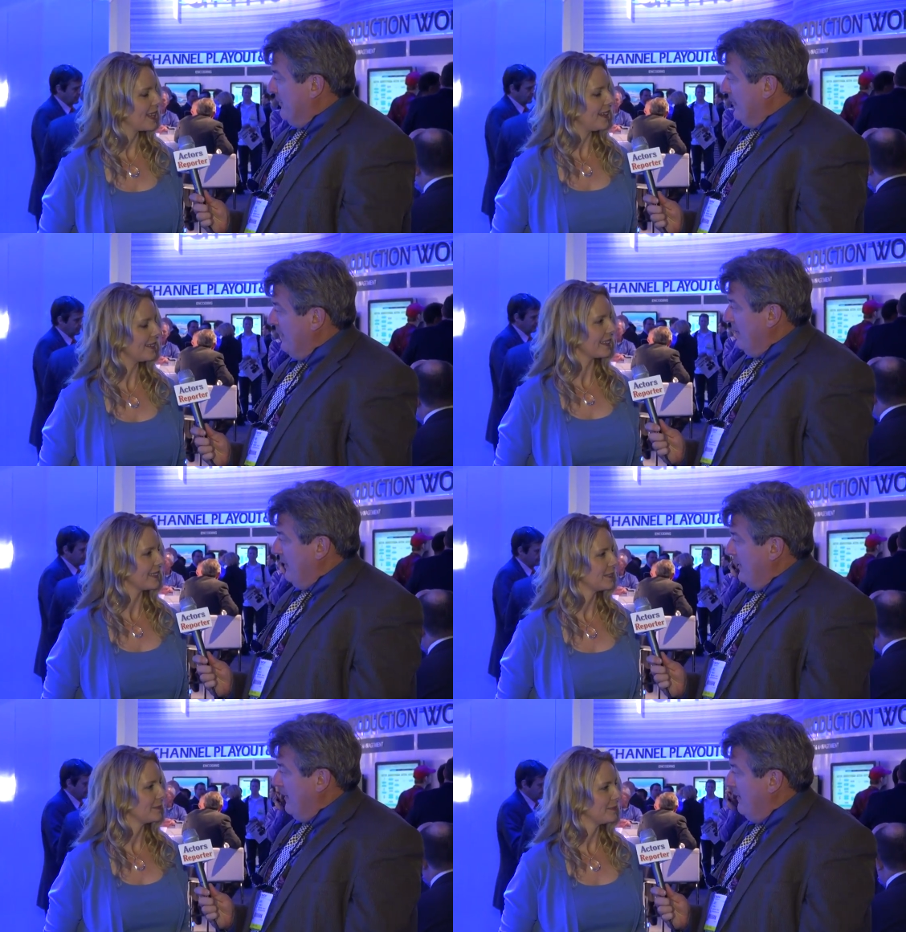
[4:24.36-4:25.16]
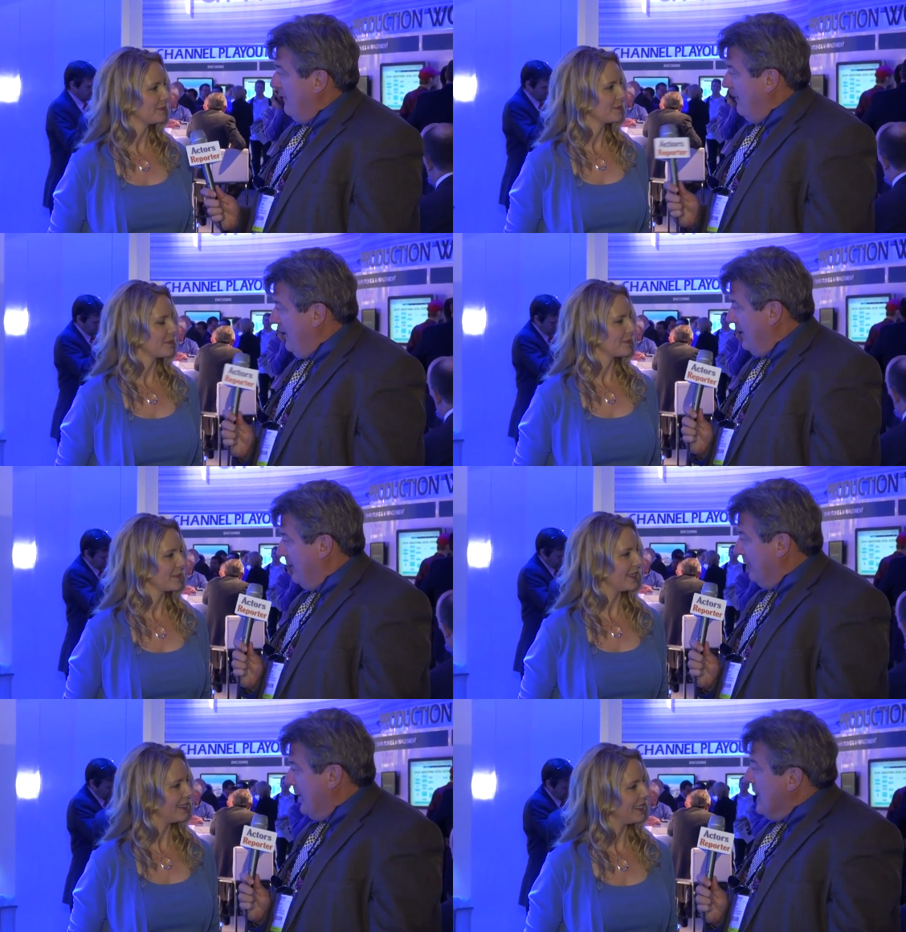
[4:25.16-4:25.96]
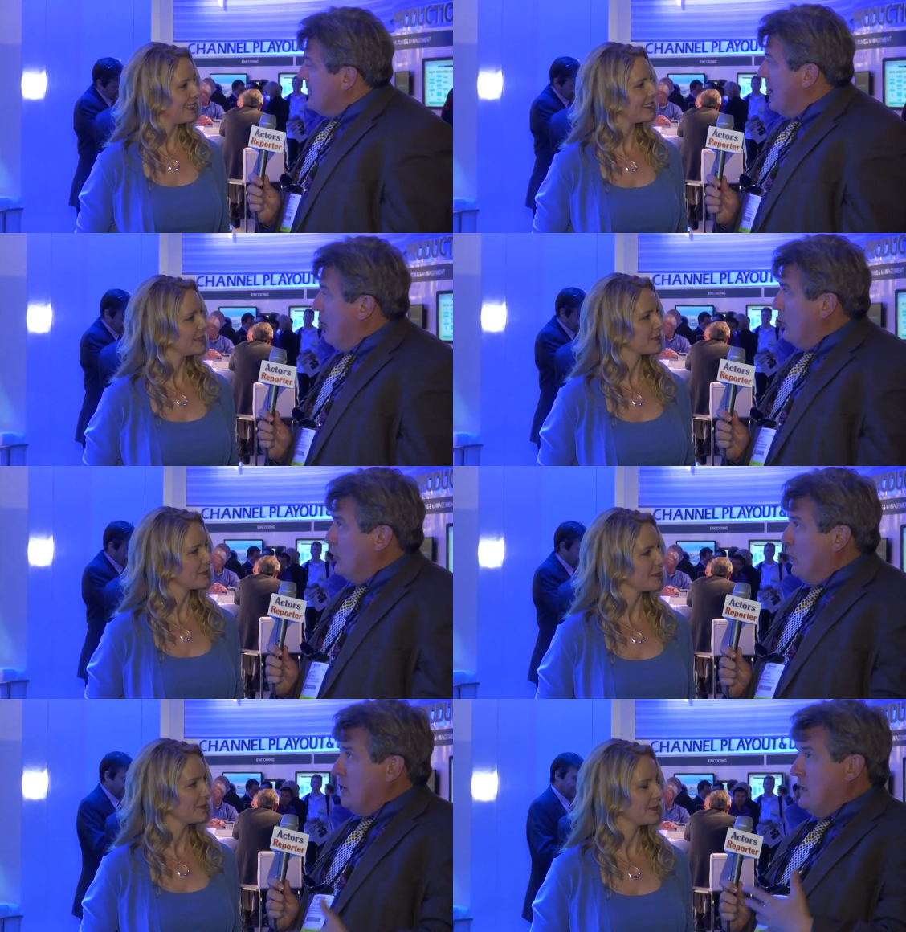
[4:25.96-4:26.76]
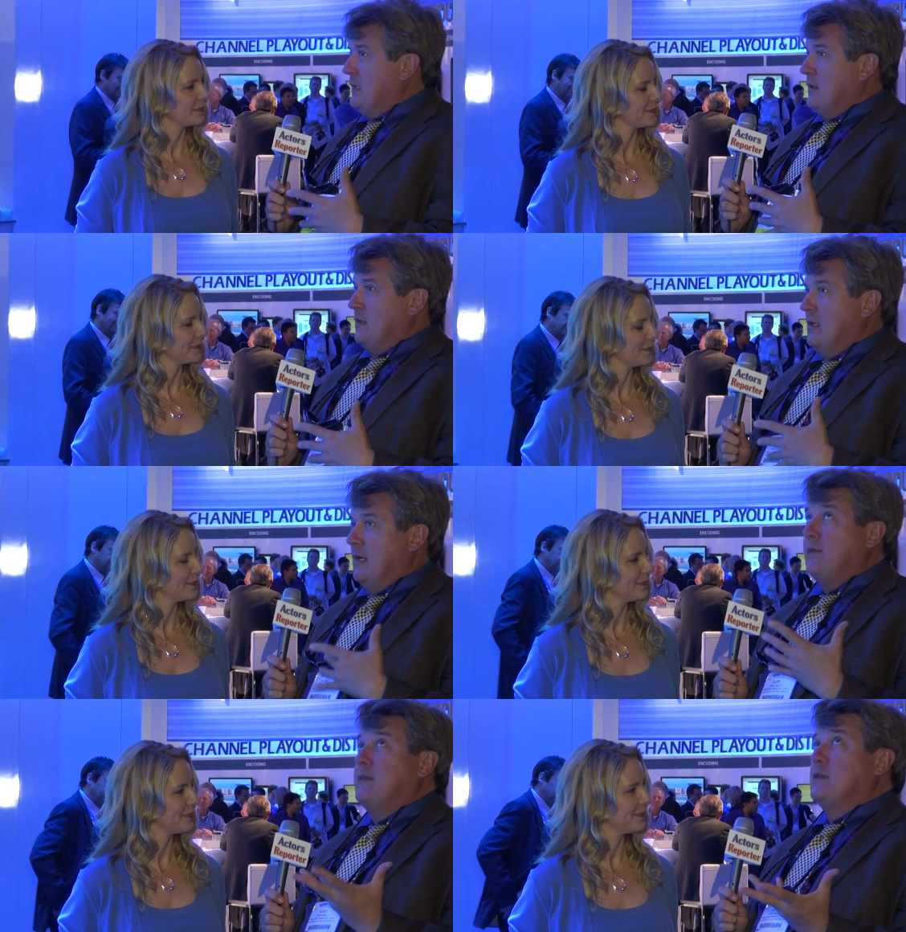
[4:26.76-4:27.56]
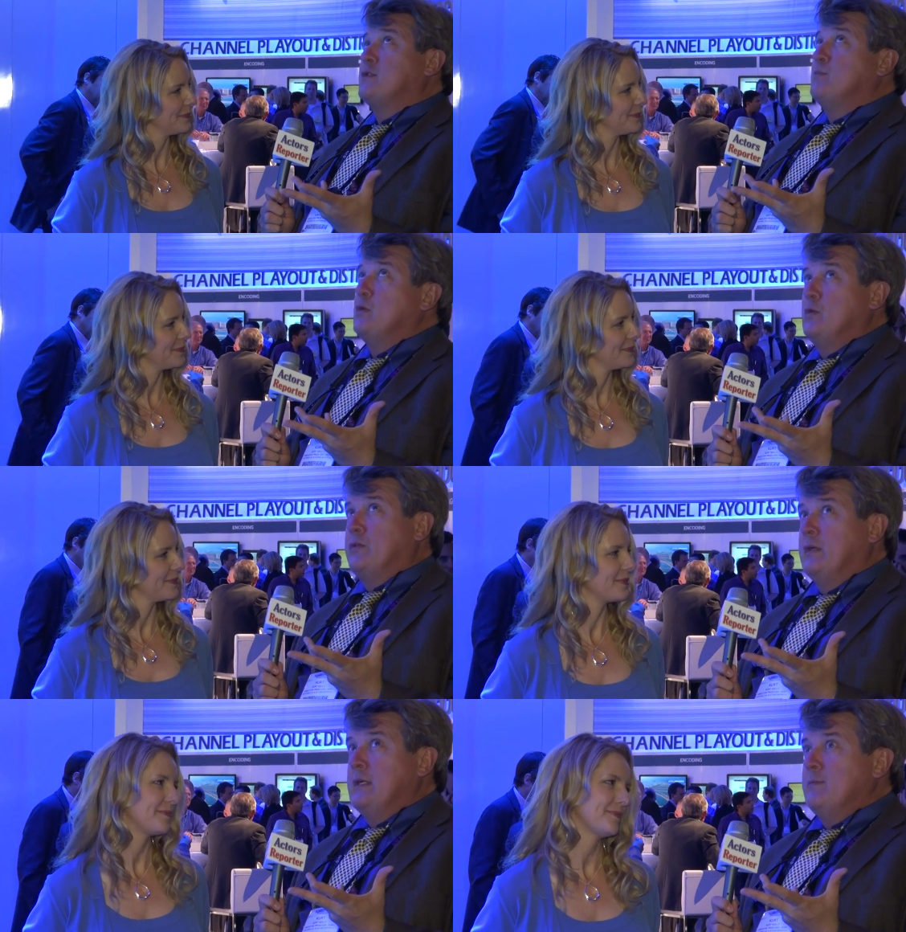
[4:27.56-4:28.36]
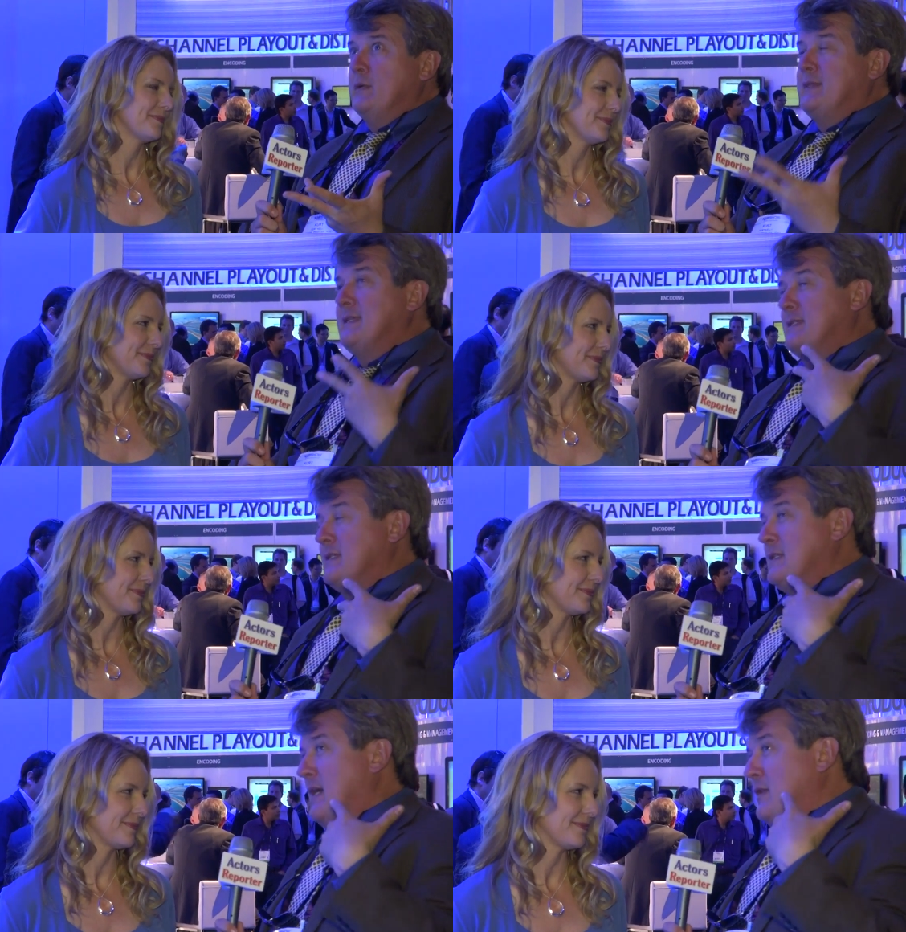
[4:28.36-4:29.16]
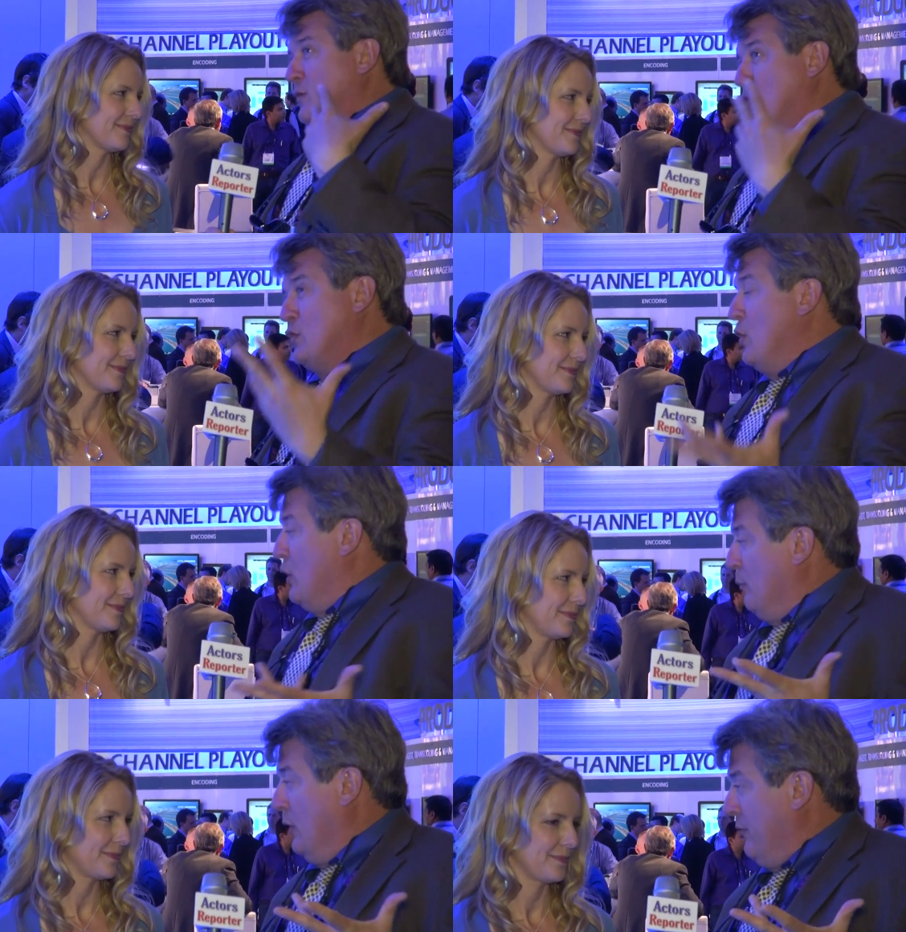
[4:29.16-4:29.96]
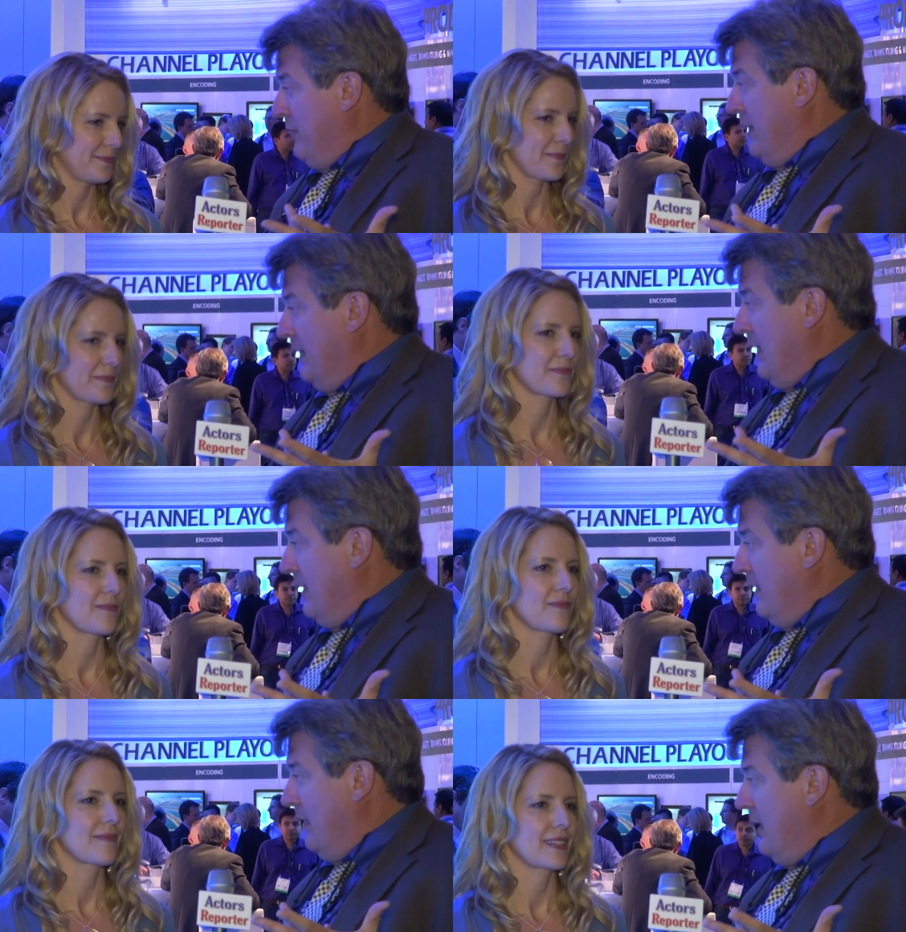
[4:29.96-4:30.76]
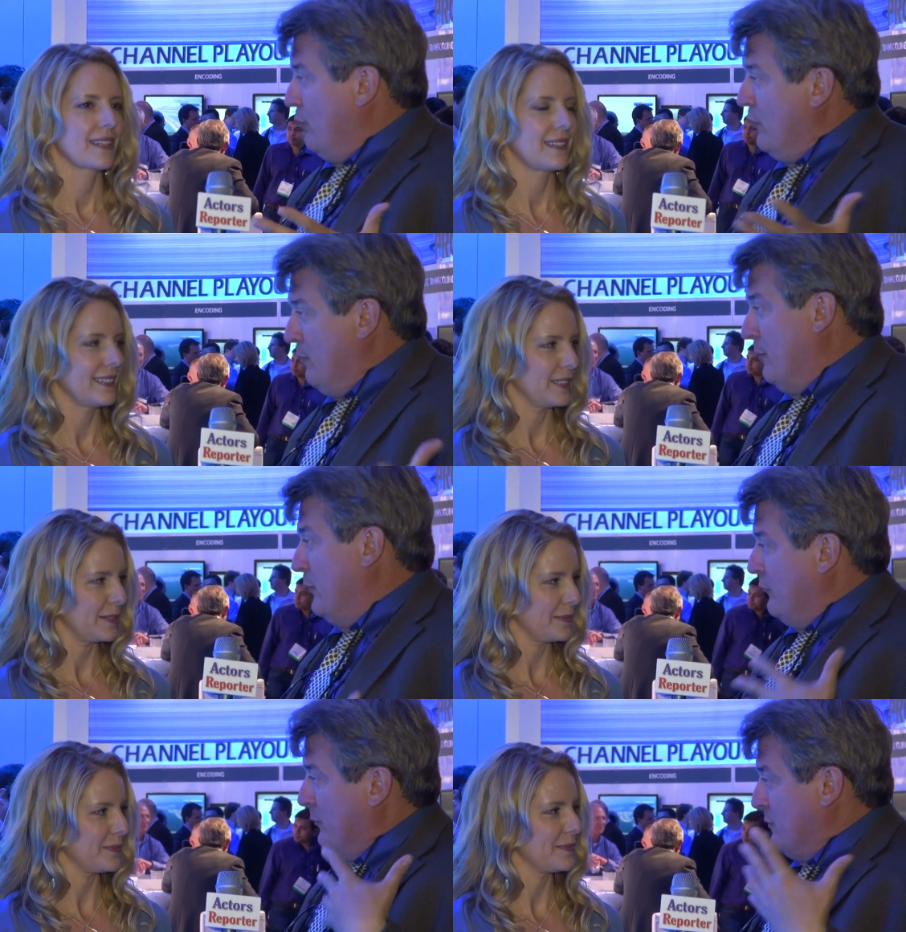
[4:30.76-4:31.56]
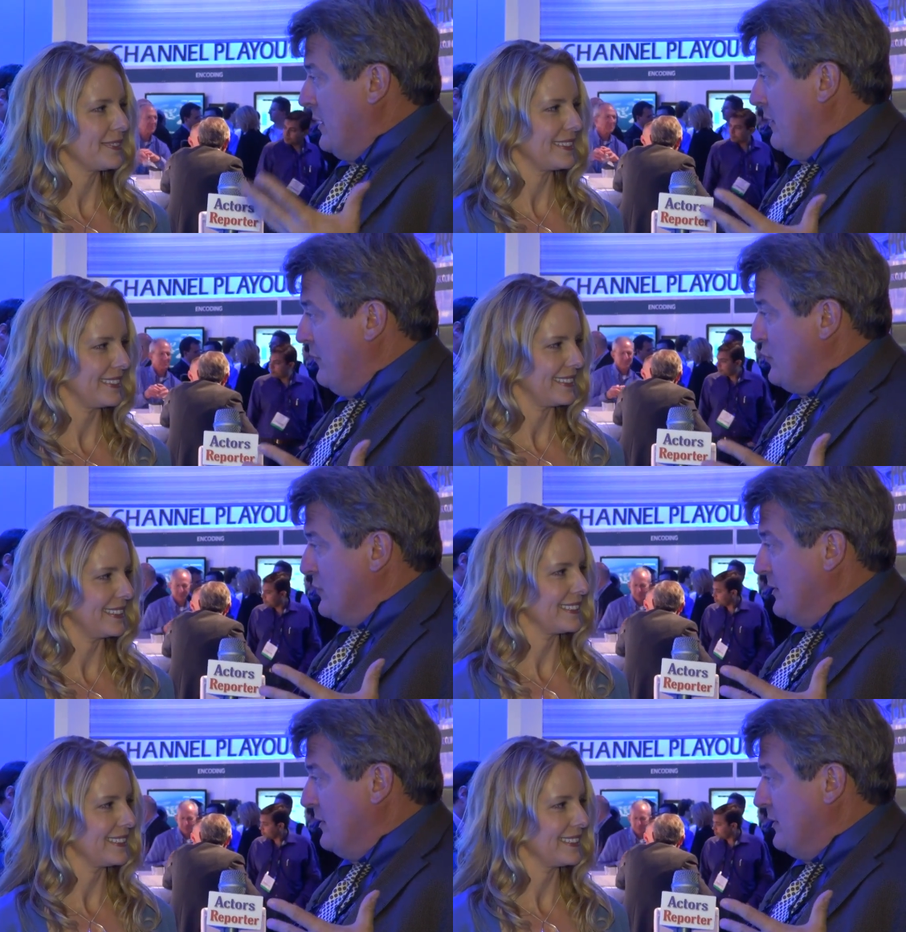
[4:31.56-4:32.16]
Speaker 1: Hi. Hi. Now, you're here at this booth, but this is not your normal thing. I, I remember you from television